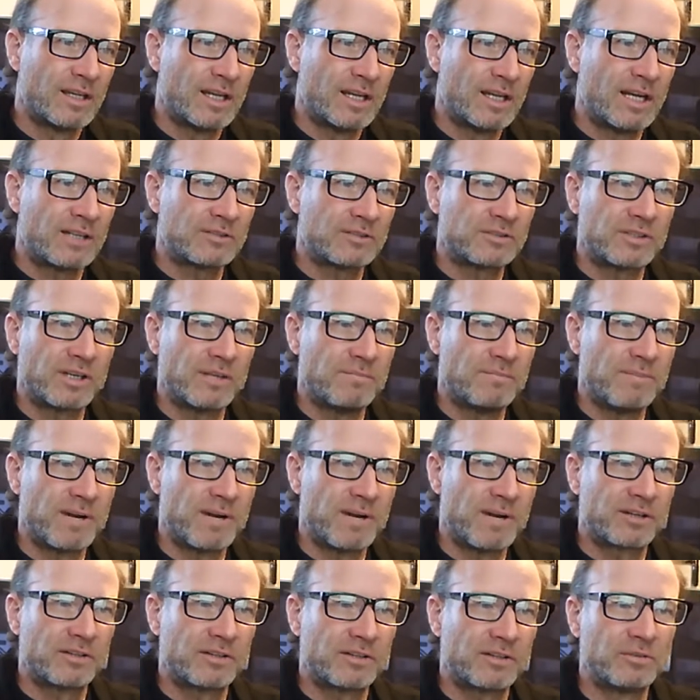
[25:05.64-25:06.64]
How should I
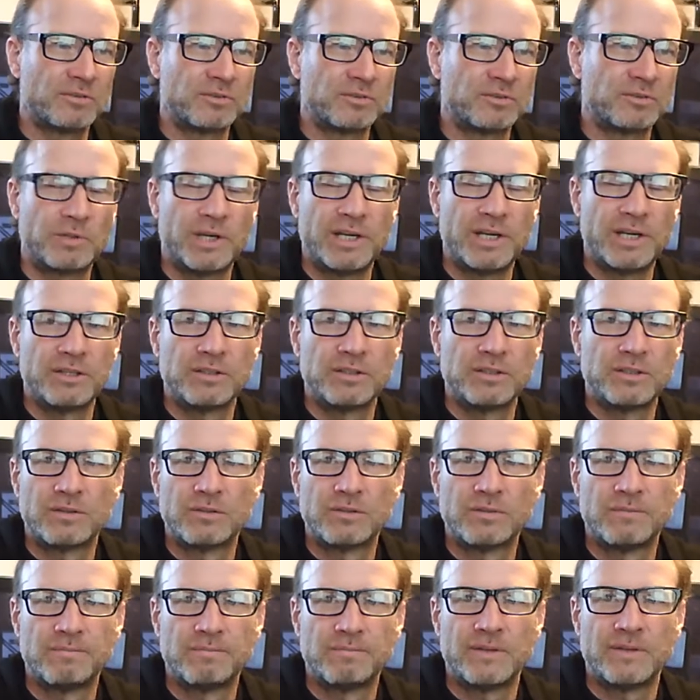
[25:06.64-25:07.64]
monitor training
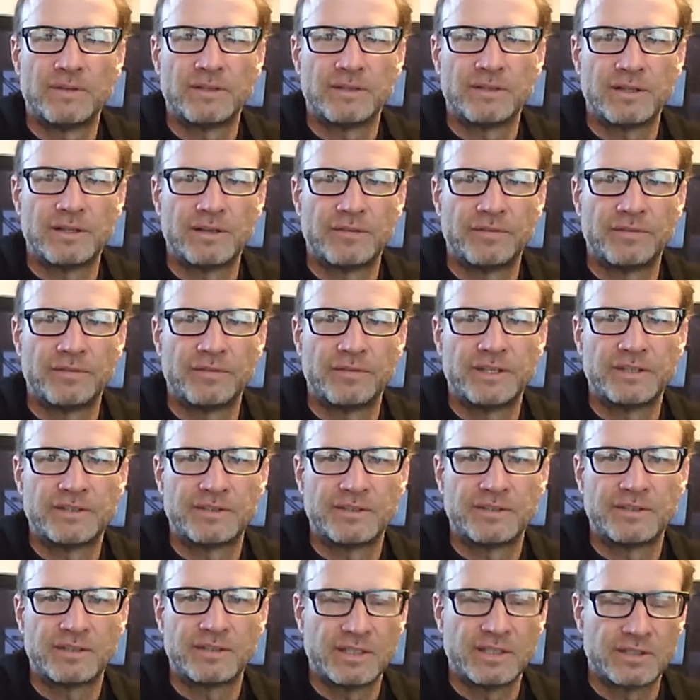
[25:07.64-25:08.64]
load? This
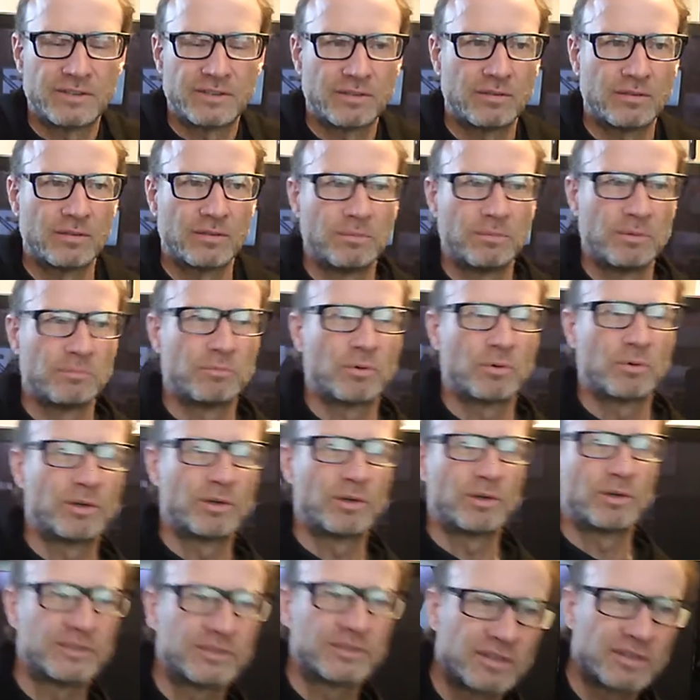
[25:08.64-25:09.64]
gets a little bit more
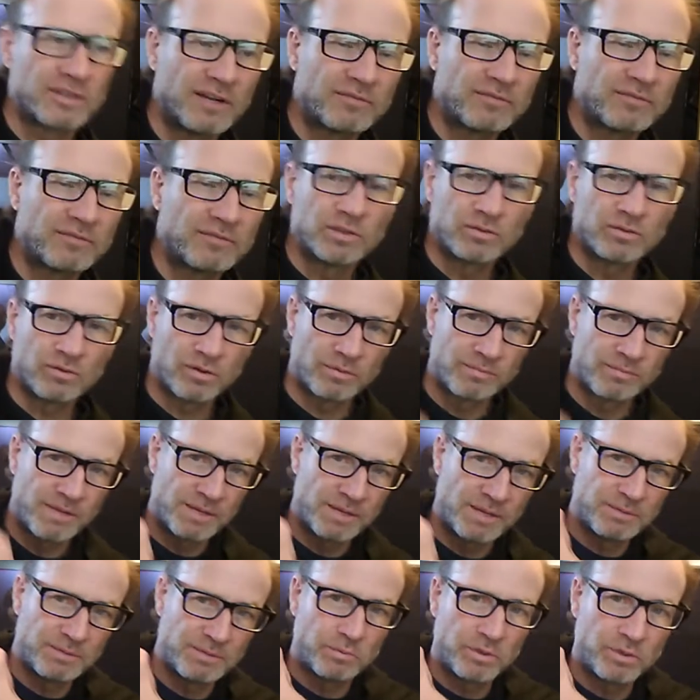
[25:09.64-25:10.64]
into software or
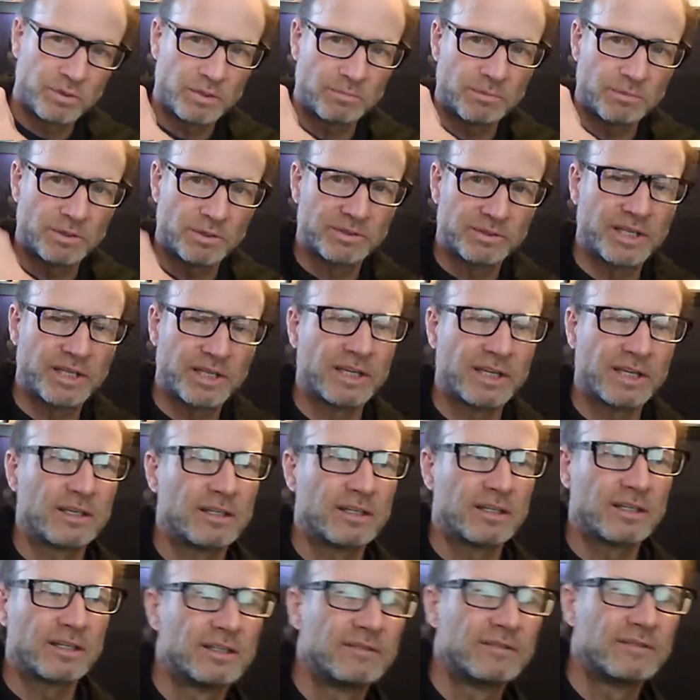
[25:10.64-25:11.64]
maybe wearable tech
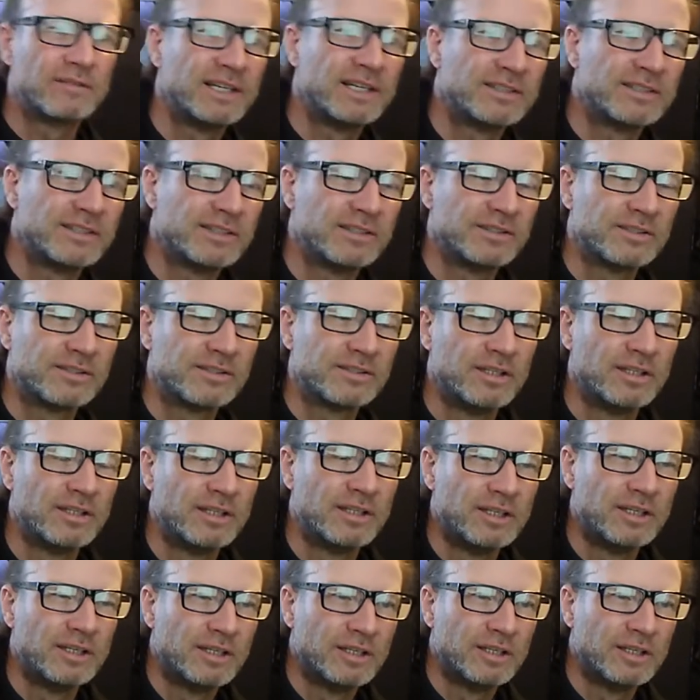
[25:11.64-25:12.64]
devices.
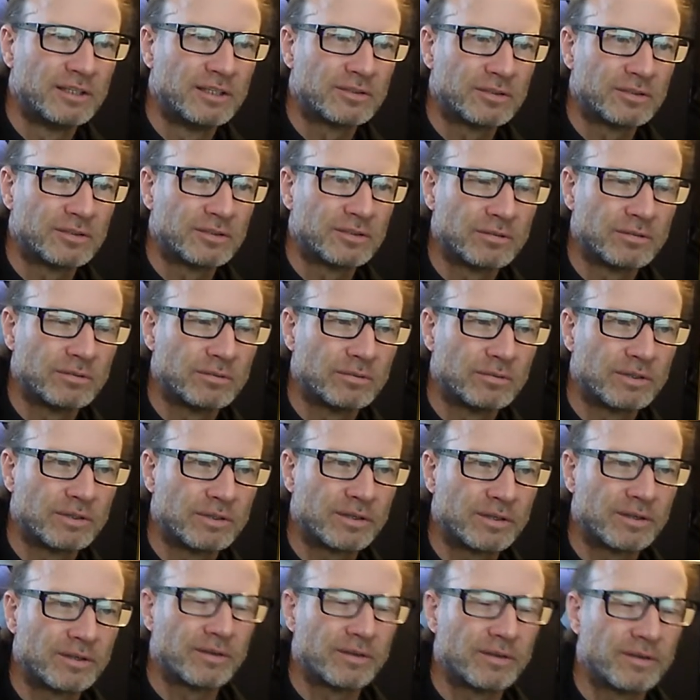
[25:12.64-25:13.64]
So
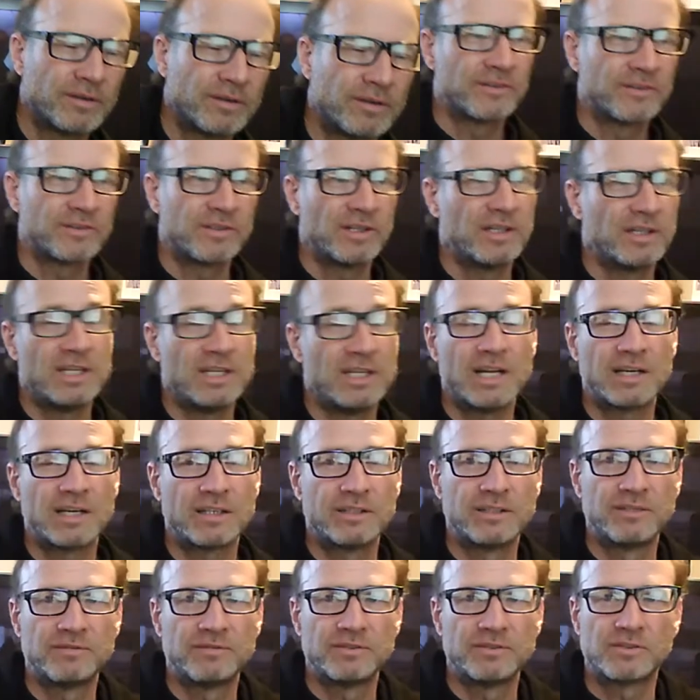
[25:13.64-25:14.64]
there's a lot
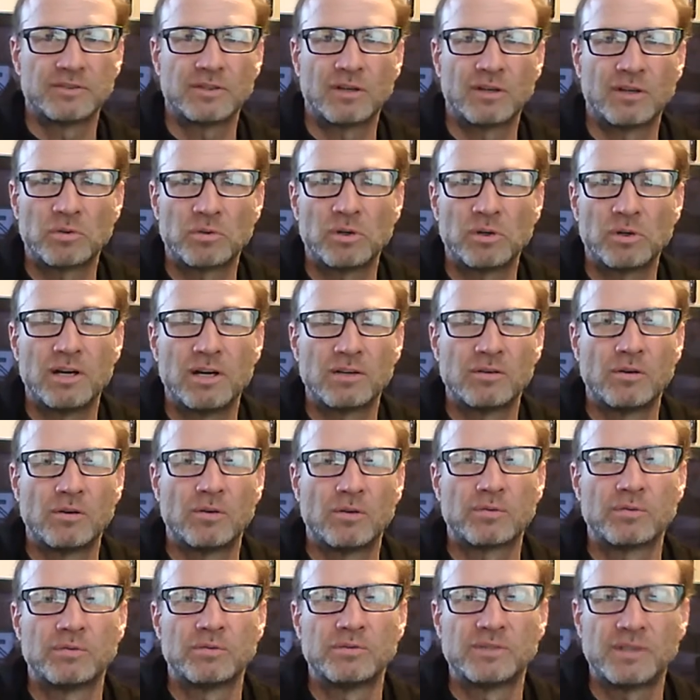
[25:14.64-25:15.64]
of different software. I'll go
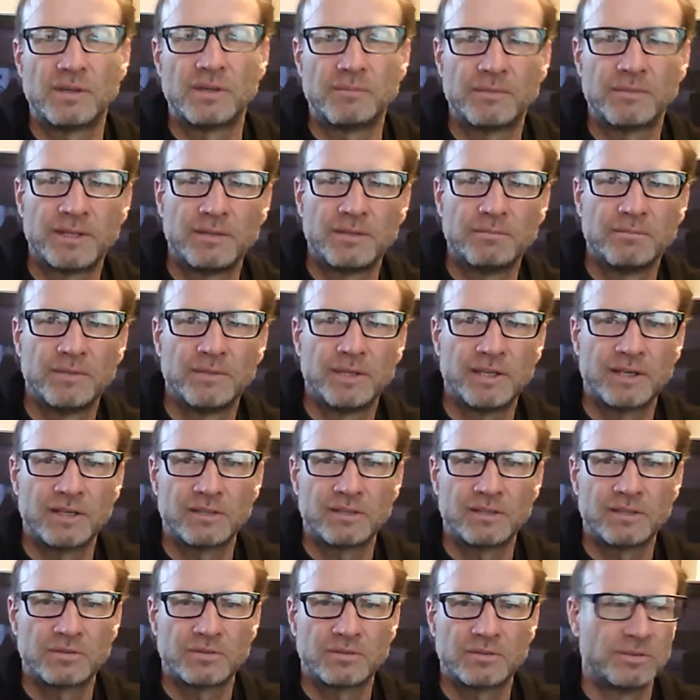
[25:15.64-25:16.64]
through some of them, and I'll
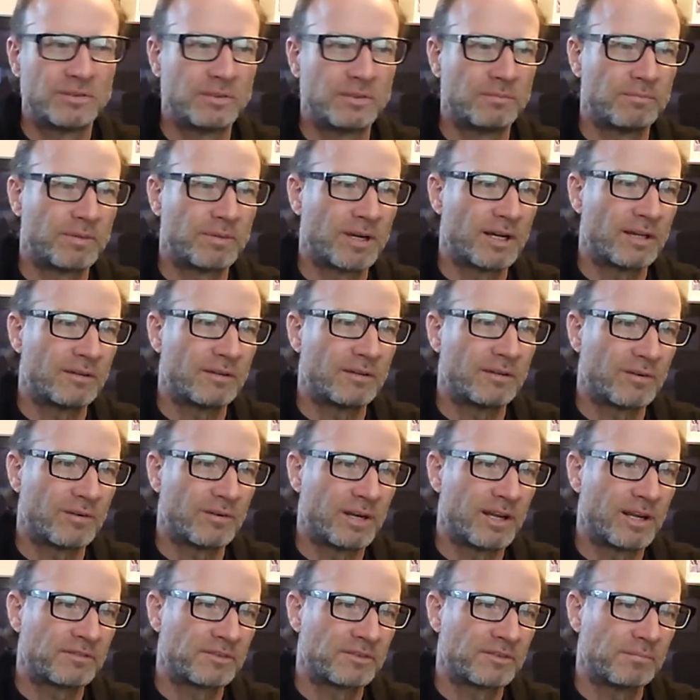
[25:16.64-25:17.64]
show you some or
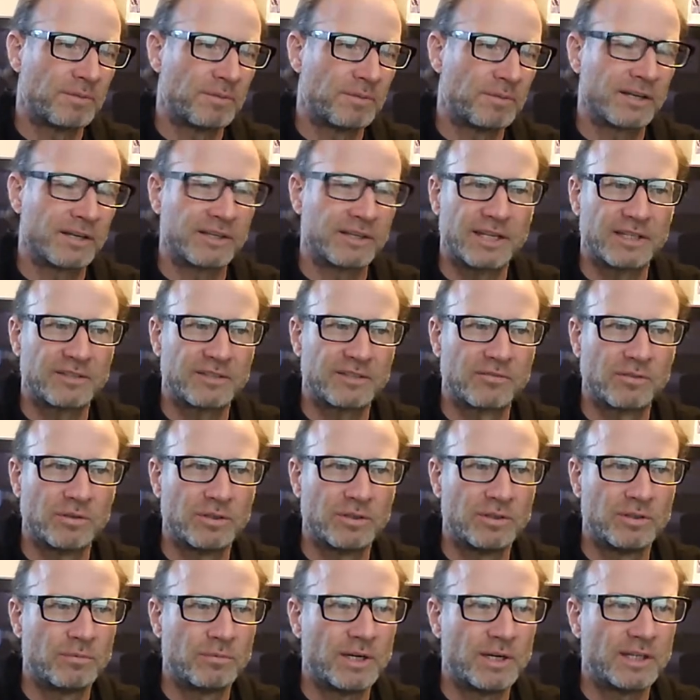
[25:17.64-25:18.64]
have some podcasts for
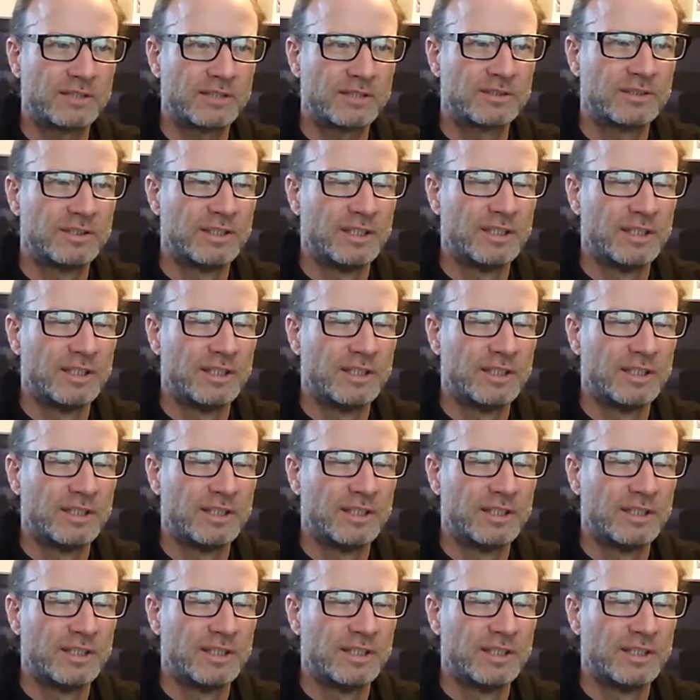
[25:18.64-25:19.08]
you to watch